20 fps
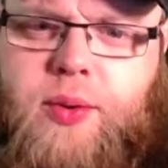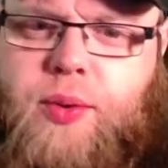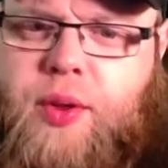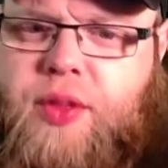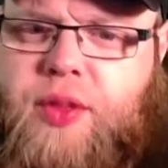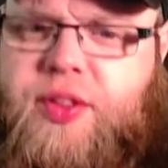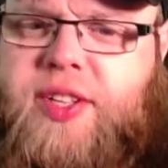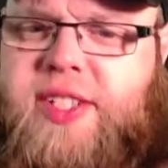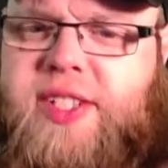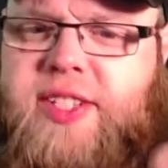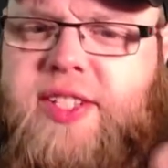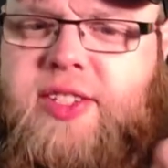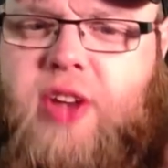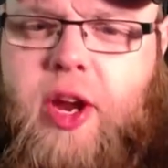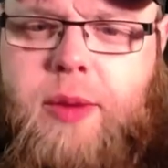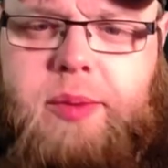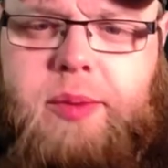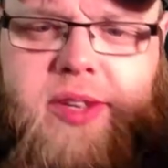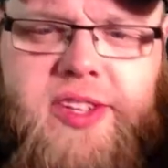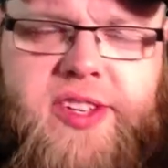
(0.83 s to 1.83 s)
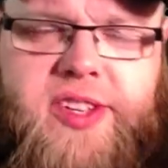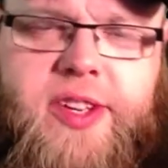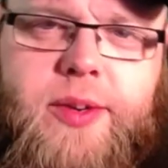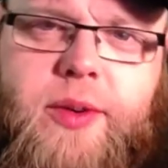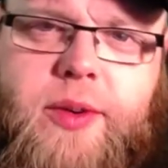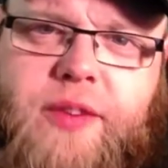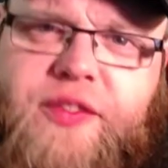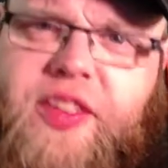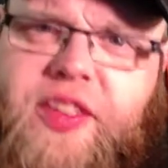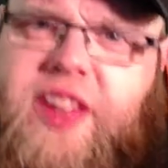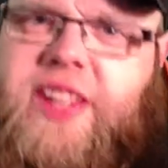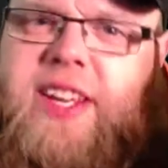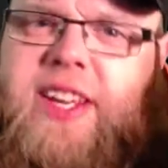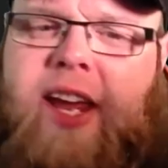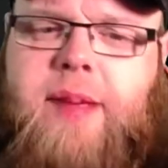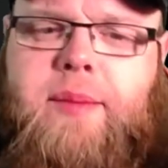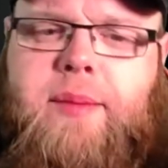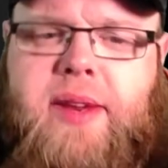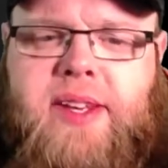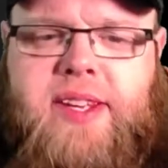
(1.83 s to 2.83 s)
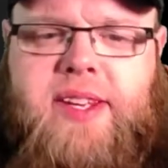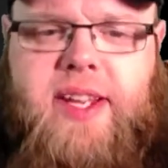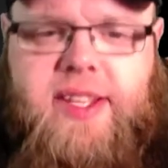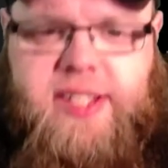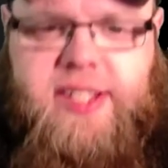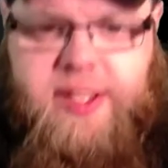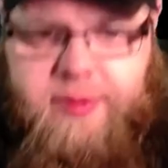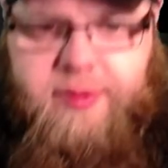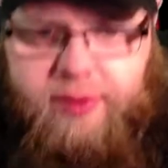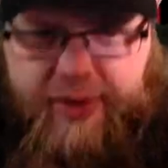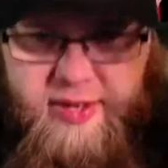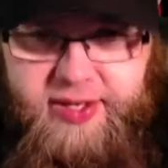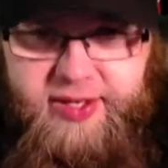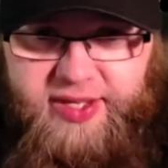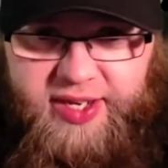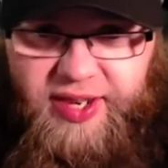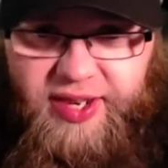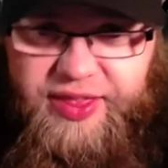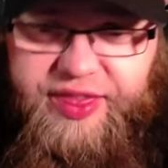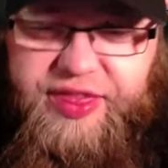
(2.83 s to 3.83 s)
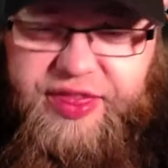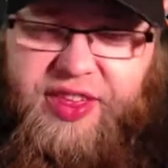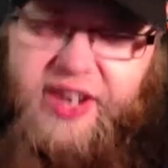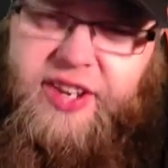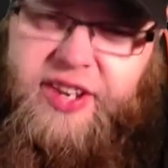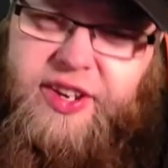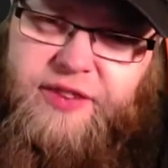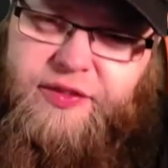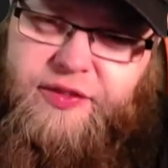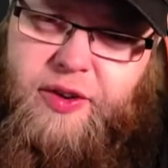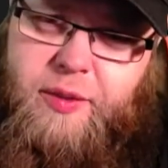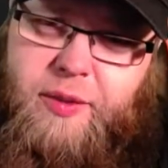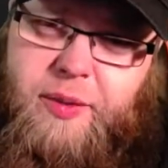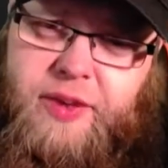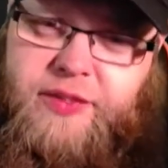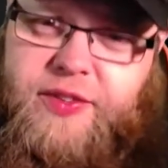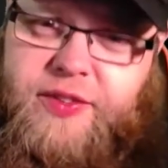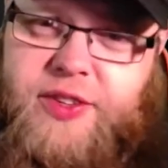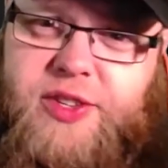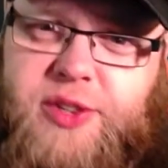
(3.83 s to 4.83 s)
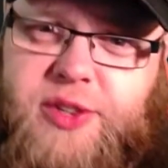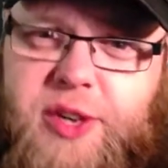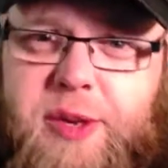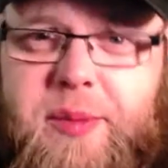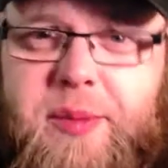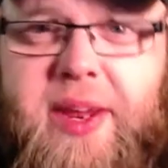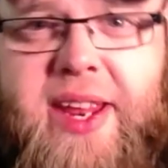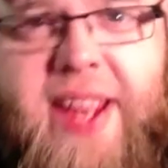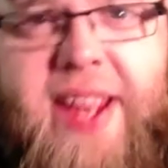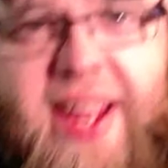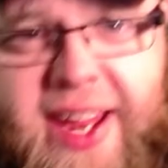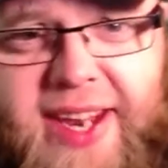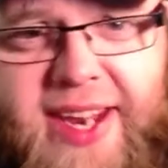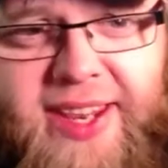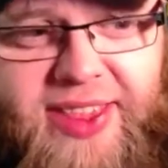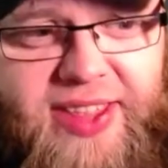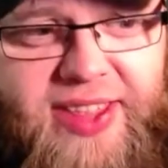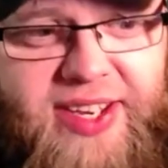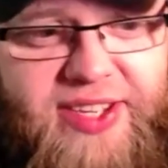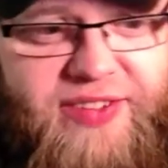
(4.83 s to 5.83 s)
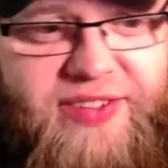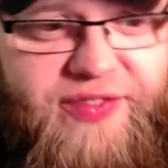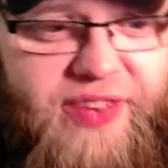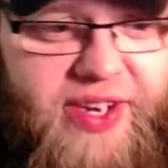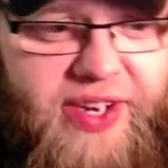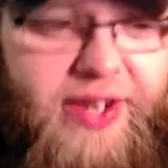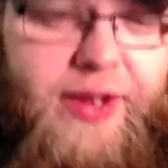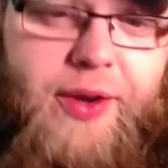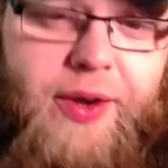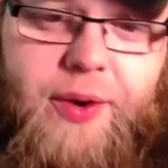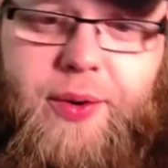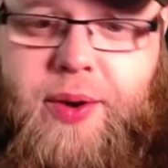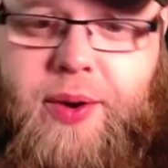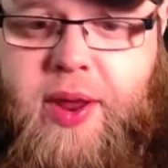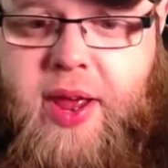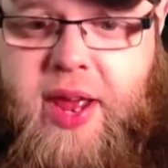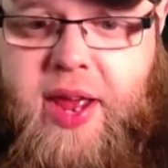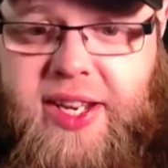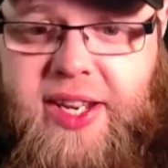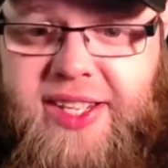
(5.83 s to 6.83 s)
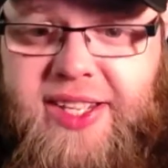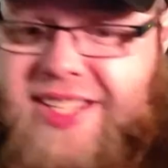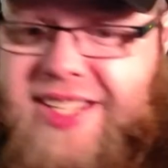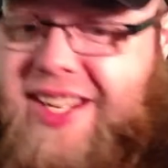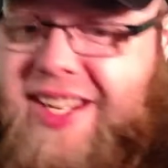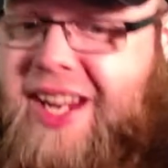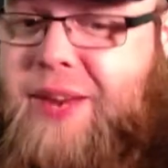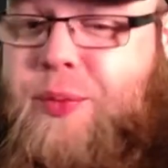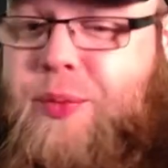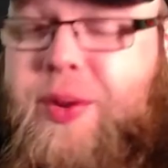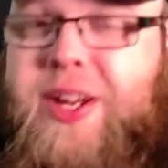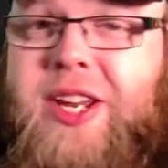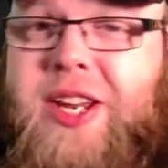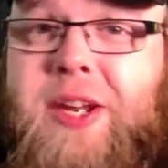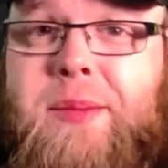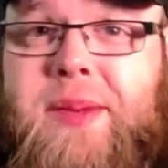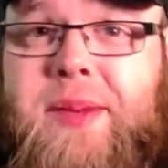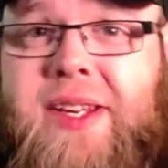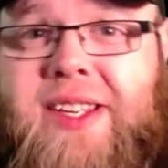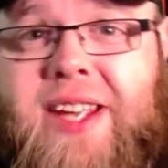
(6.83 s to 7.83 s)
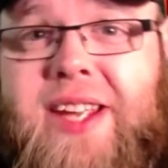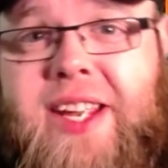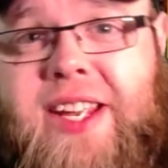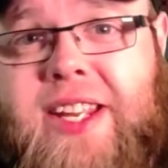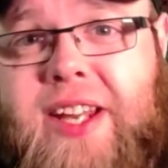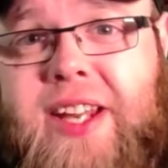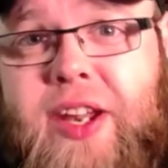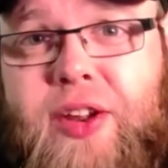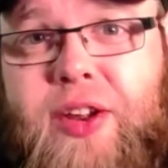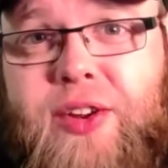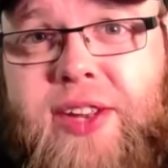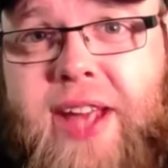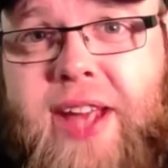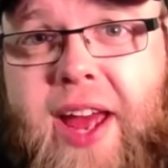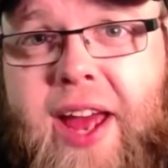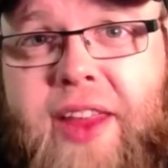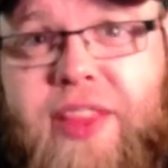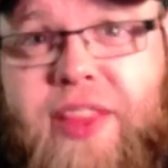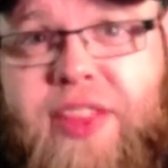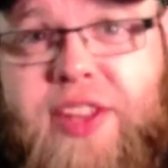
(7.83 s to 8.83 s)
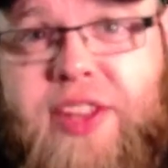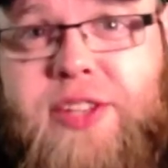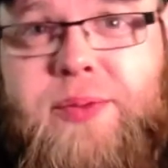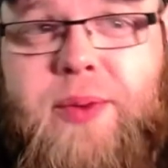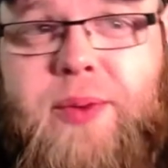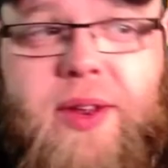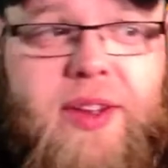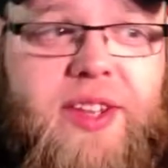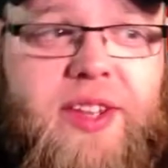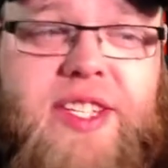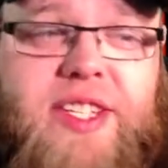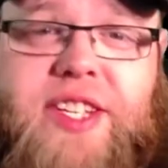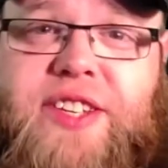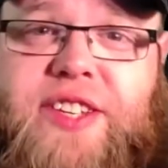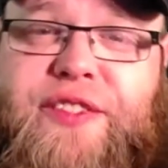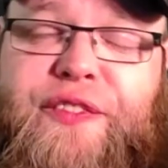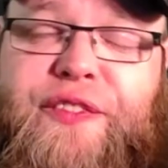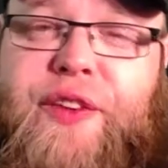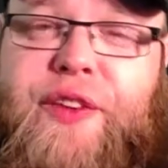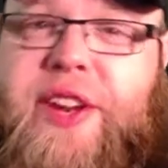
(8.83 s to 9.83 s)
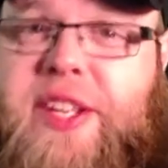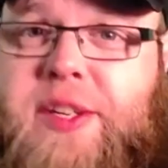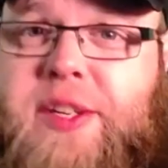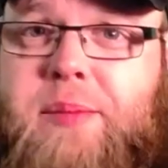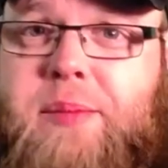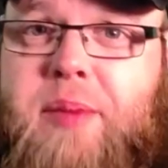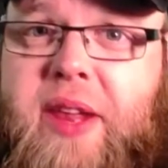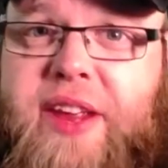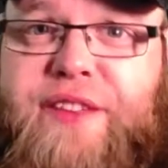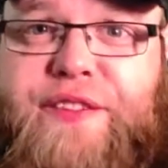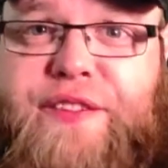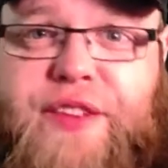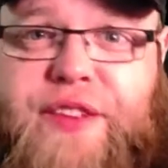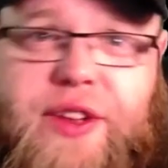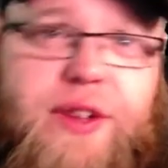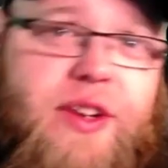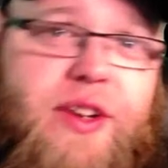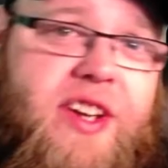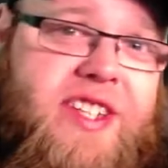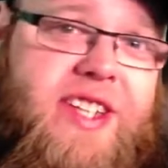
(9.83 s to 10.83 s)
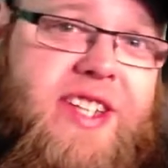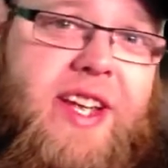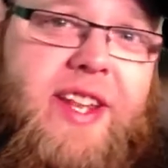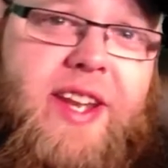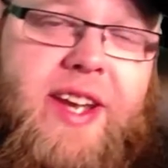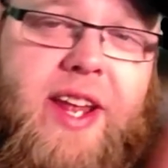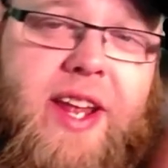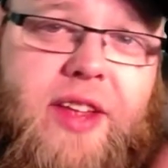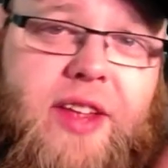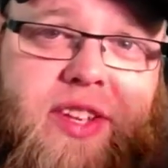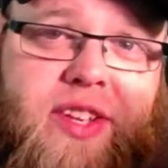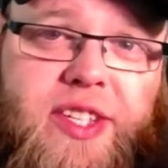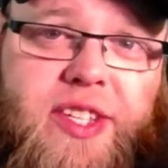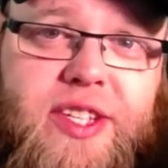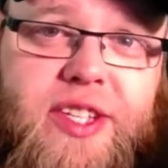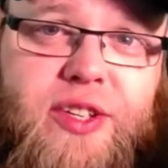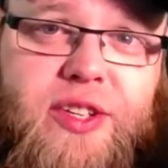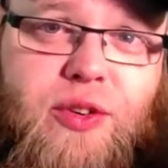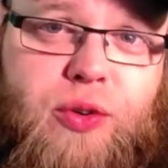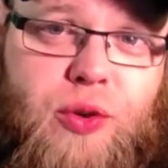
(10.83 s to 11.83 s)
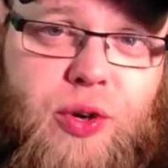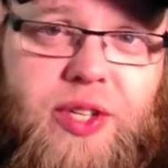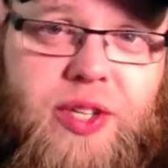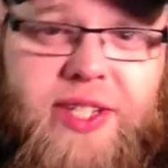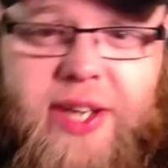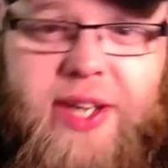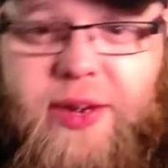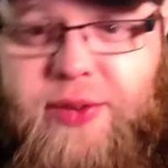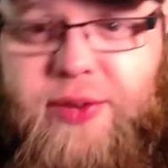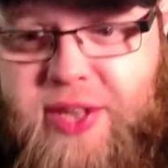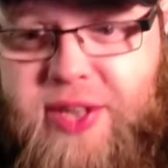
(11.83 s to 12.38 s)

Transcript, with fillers: this is Hybrid Steel of the Gaming Dads community. Thank you very much for joining me in this video. Today we're going to be taking a look at this one. This is free to play for you guys out there now. This is Crossout.